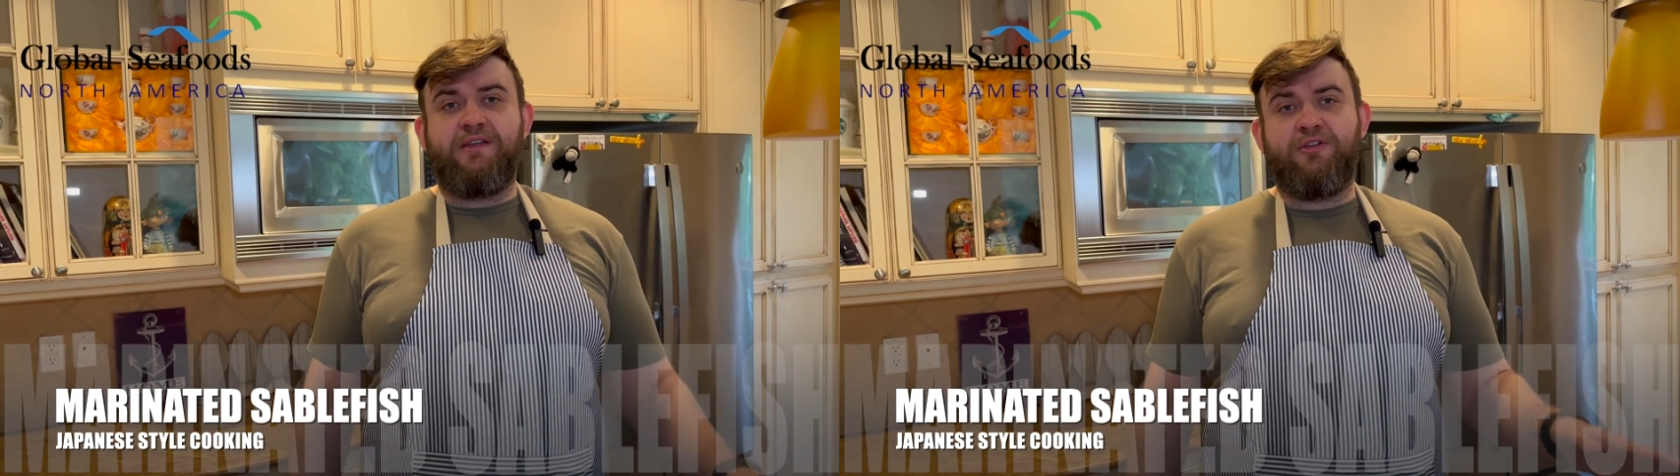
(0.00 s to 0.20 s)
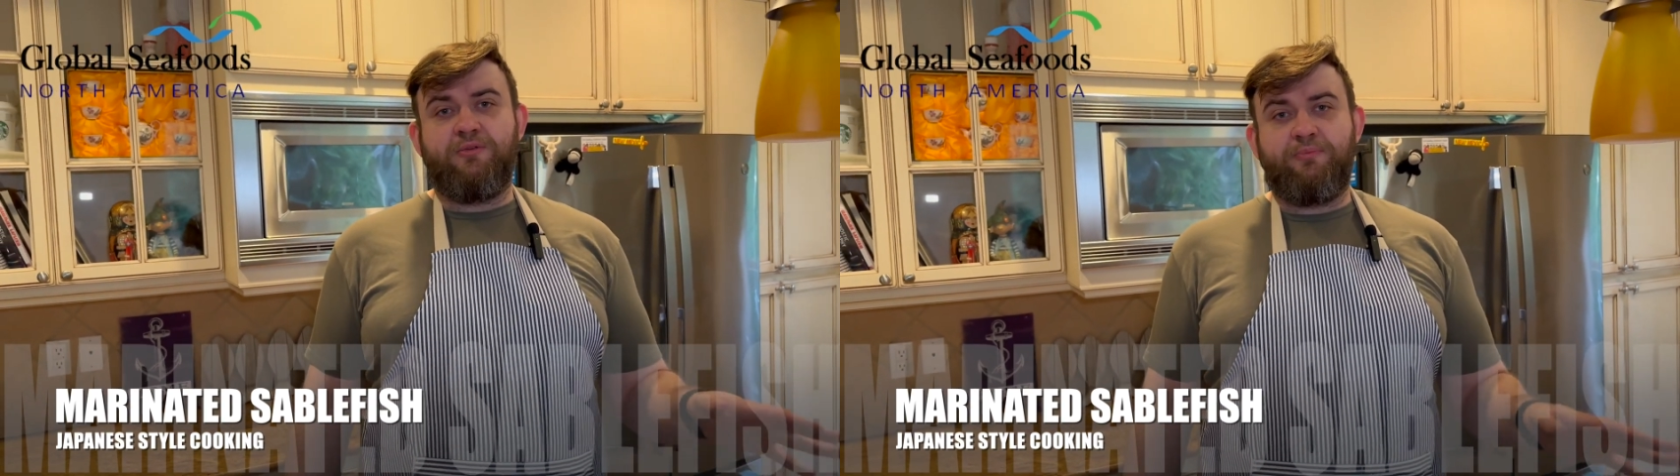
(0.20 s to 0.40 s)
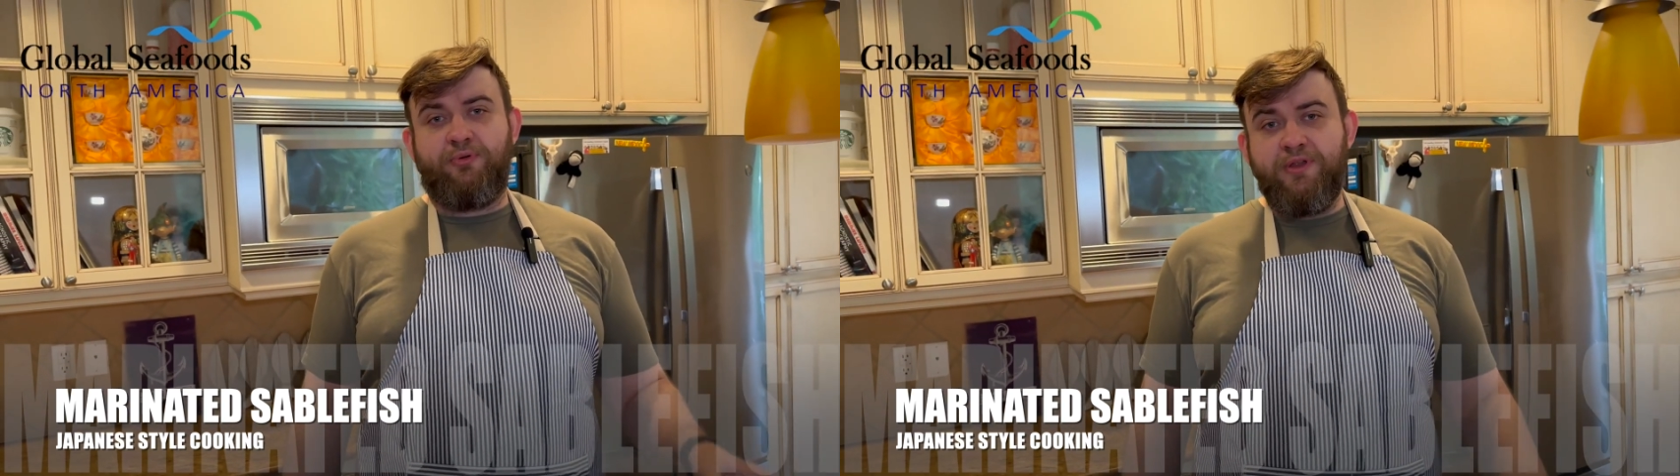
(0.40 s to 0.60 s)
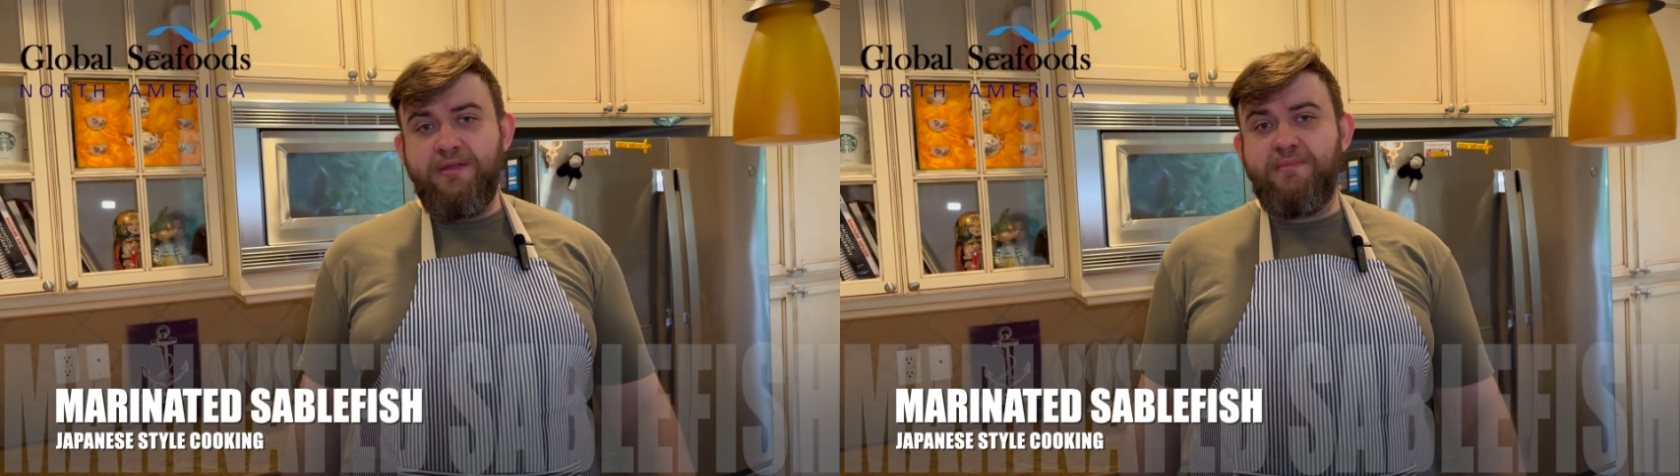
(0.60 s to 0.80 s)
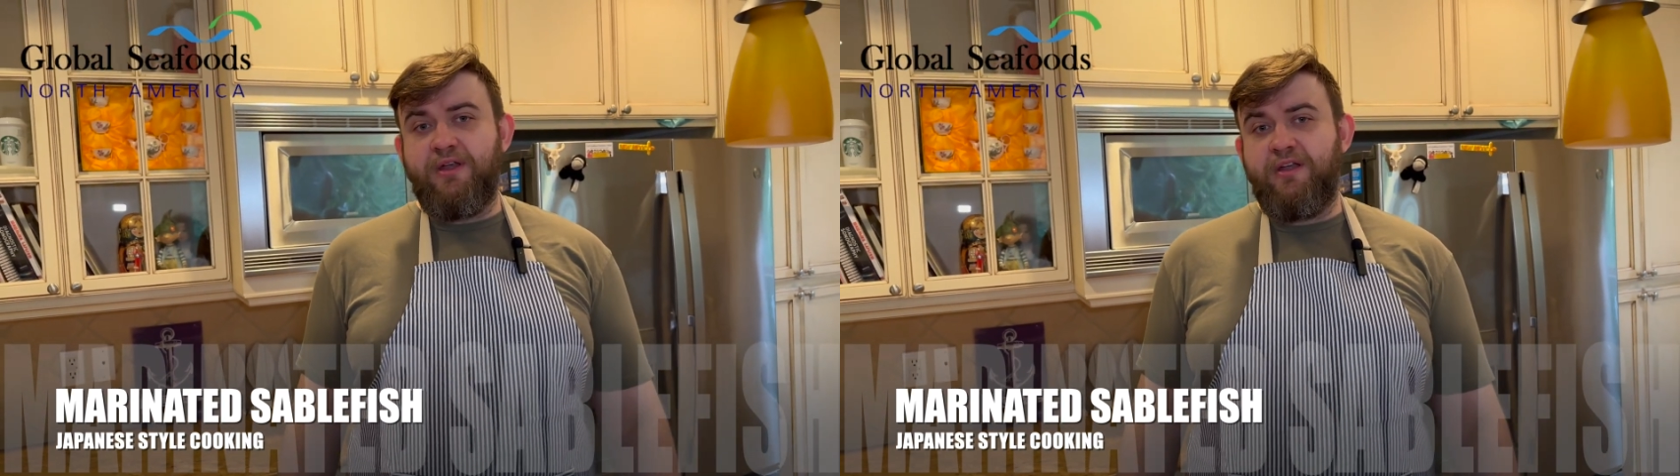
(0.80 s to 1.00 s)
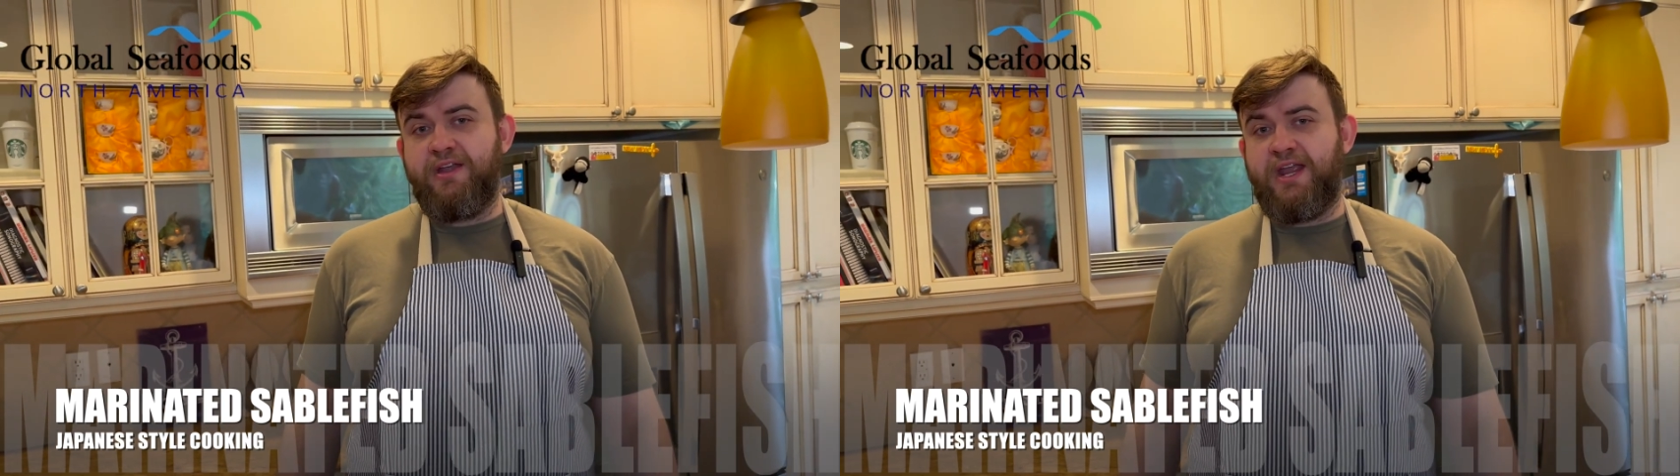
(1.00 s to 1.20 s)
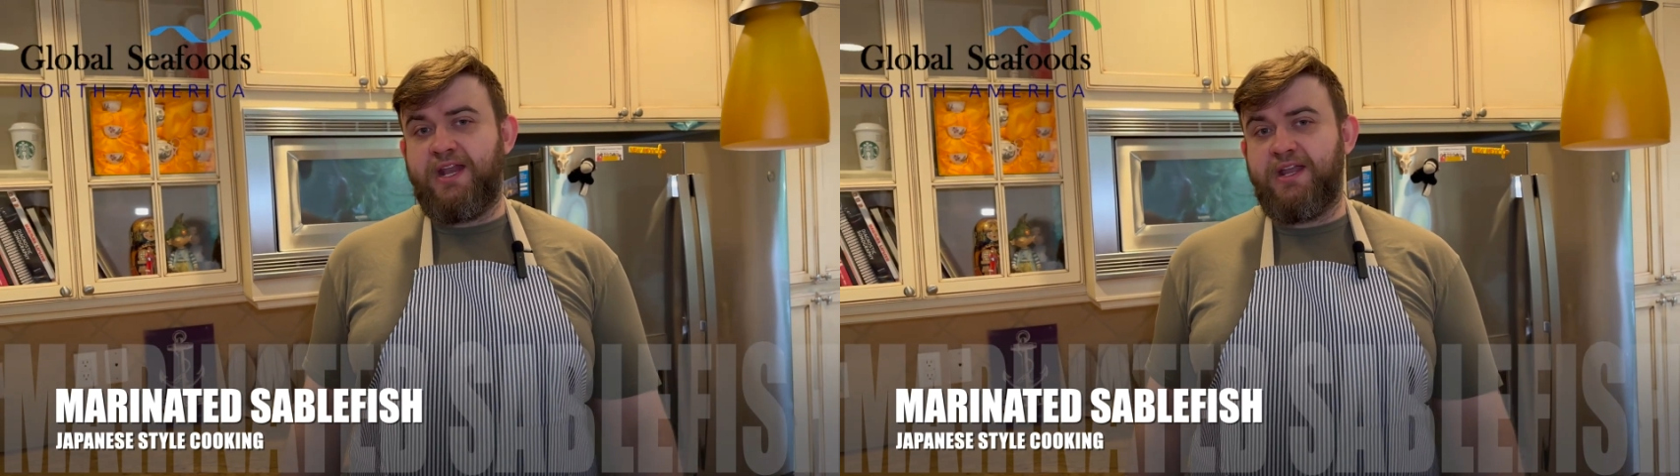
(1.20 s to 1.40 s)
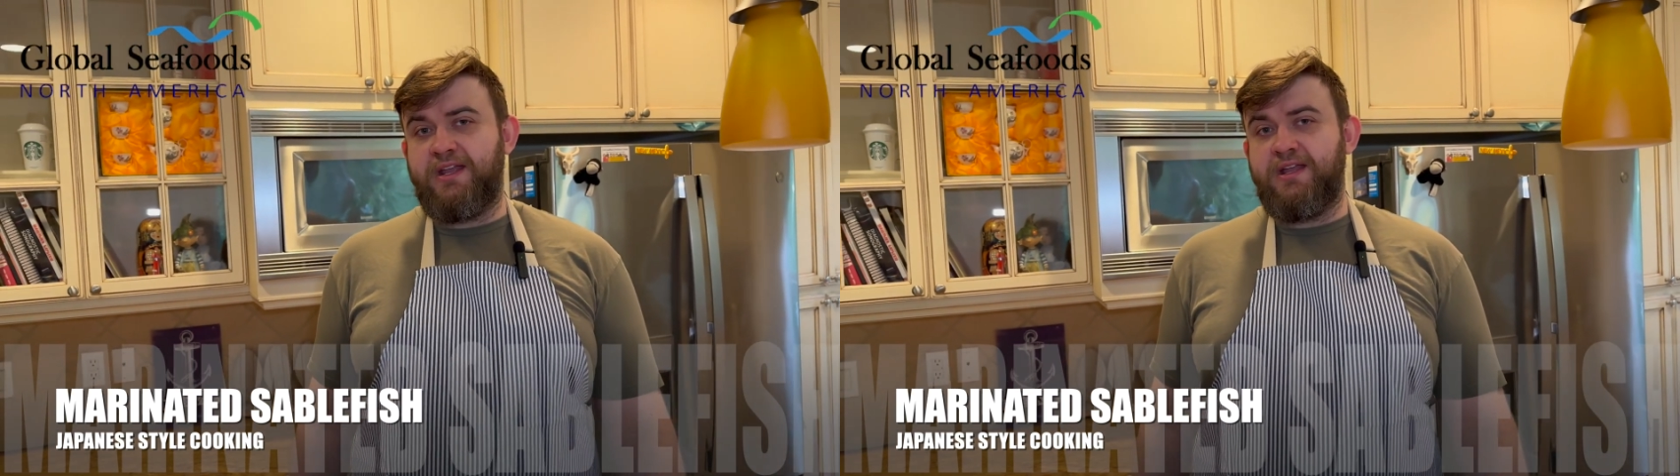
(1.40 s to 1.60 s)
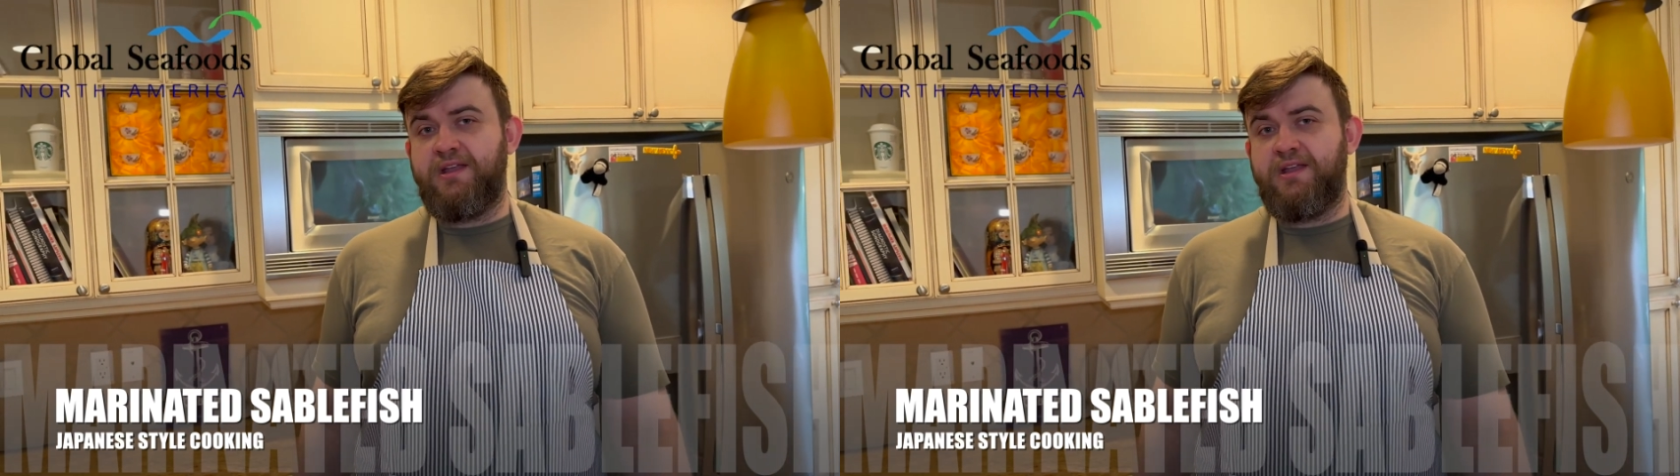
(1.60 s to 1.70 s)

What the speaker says: He'll pre-marinate it